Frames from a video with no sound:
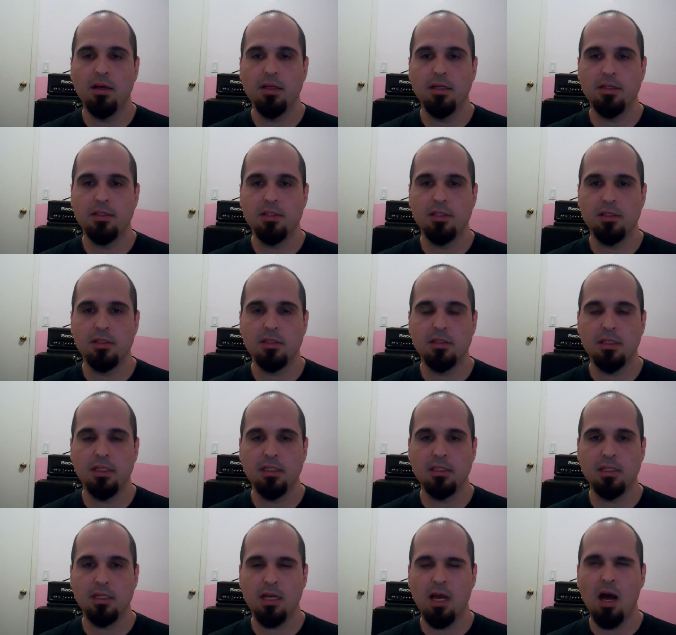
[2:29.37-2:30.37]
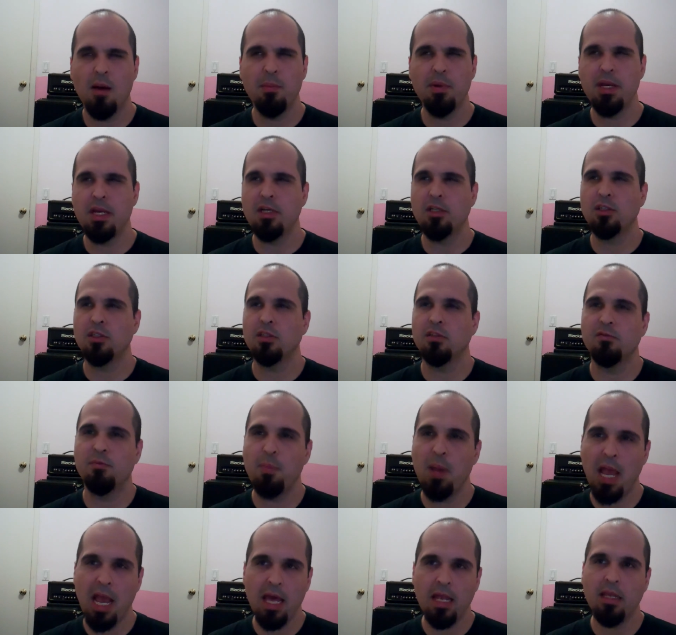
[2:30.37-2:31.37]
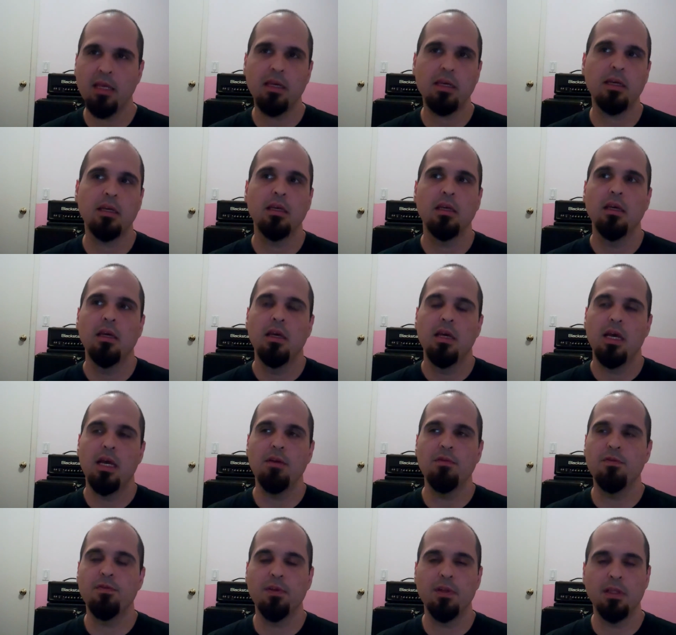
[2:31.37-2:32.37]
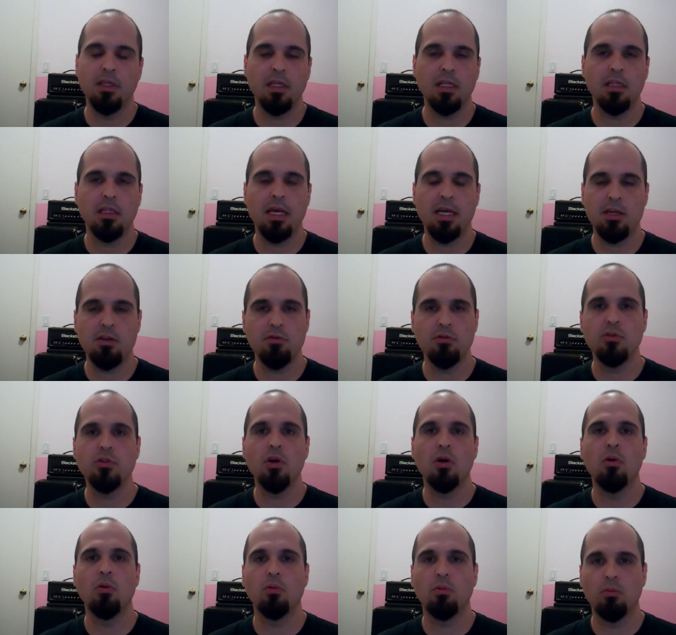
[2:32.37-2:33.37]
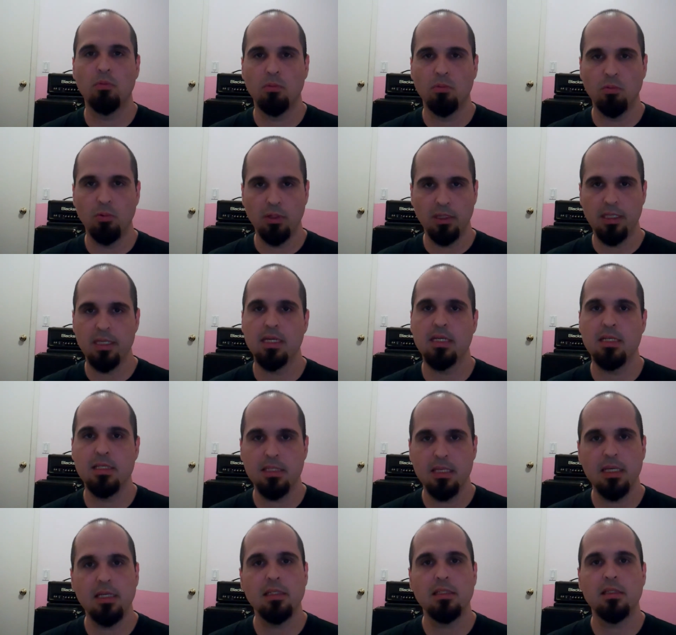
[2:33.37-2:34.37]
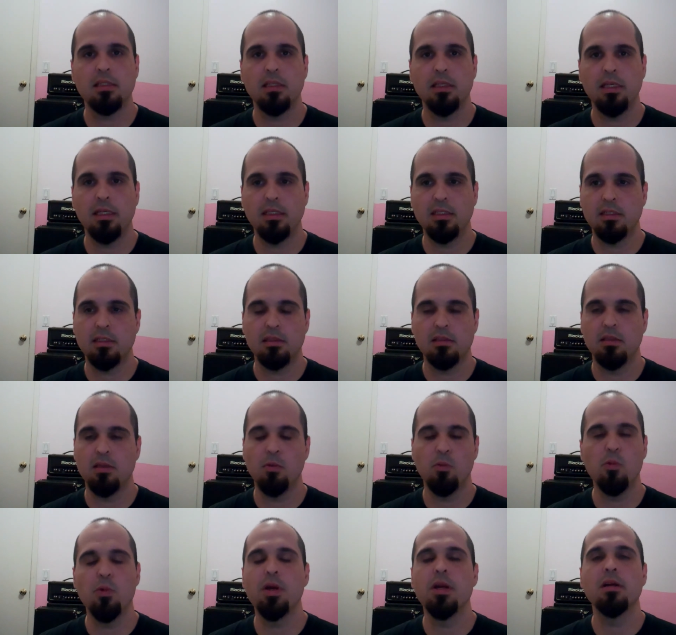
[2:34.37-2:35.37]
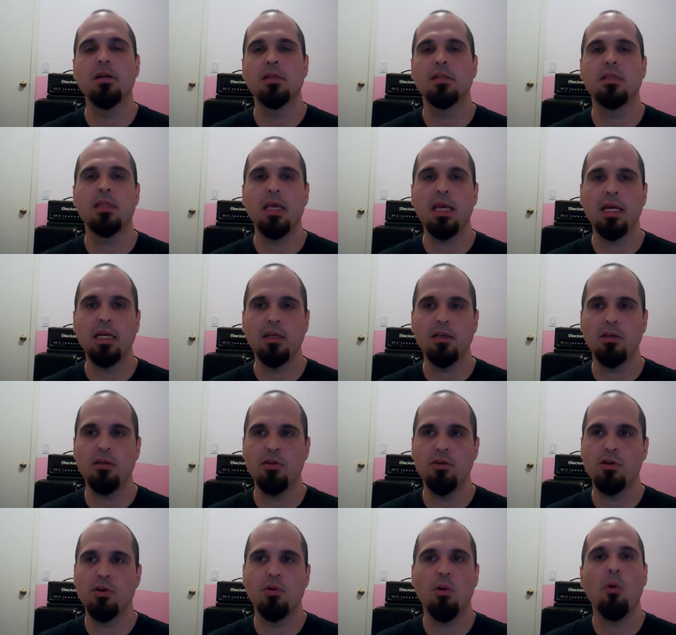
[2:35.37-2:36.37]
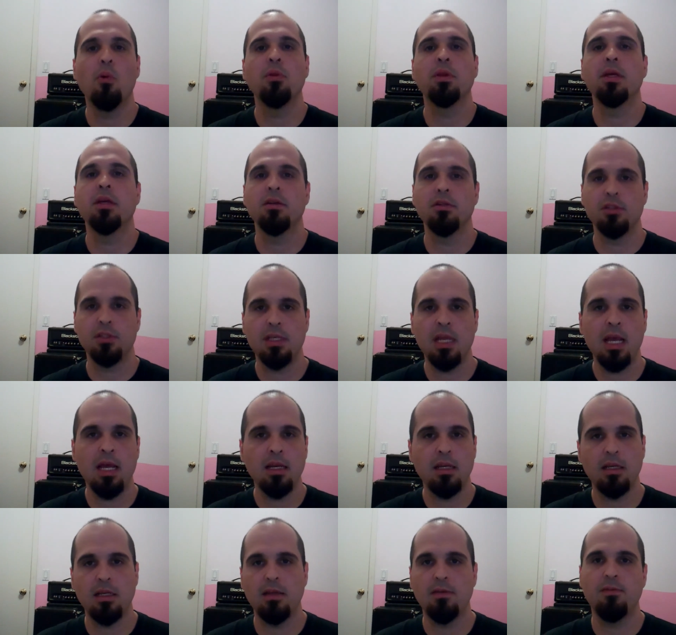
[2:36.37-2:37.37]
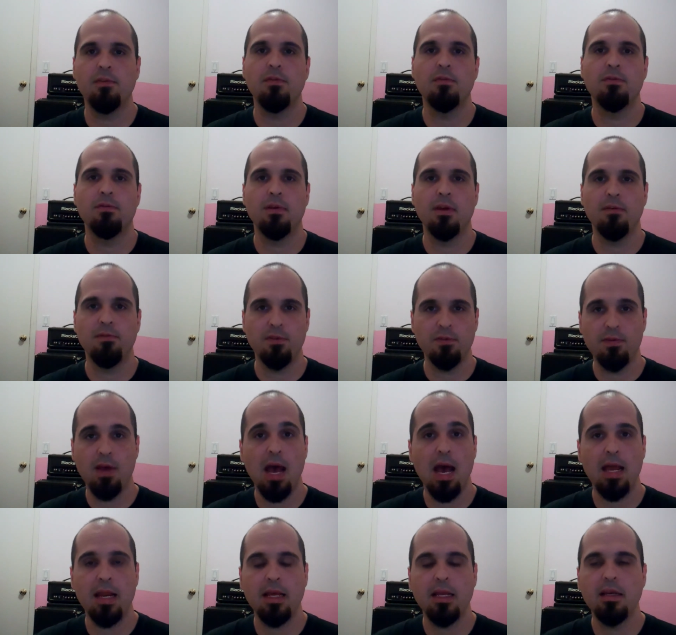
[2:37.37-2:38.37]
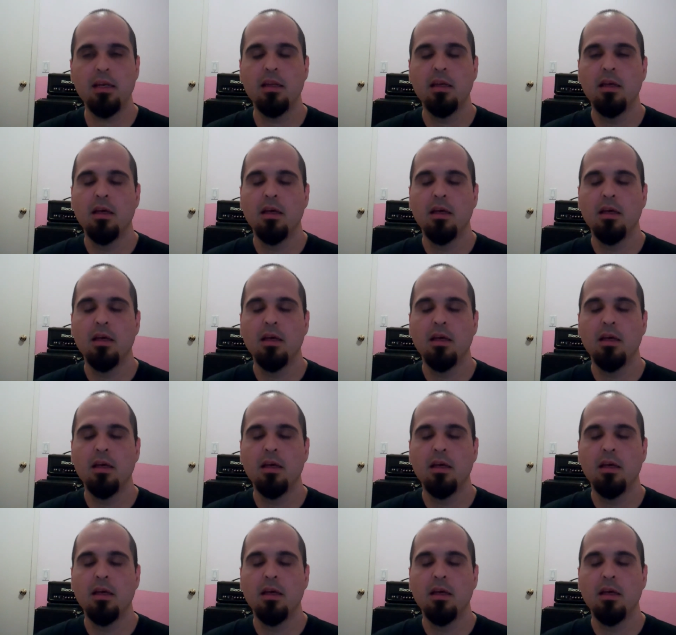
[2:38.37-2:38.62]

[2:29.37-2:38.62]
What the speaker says: It's a combination of panic and feeling like you don't really exist. It's the weirdest thing, and you can only understand it if you've had it.